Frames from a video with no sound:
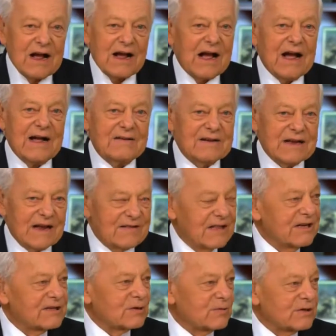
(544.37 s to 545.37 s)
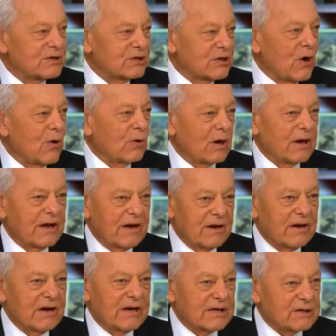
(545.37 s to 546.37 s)
I, I, uh, this was
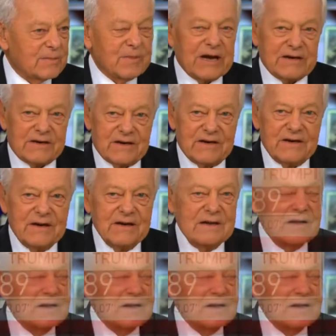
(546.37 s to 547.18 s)
totally unexpected.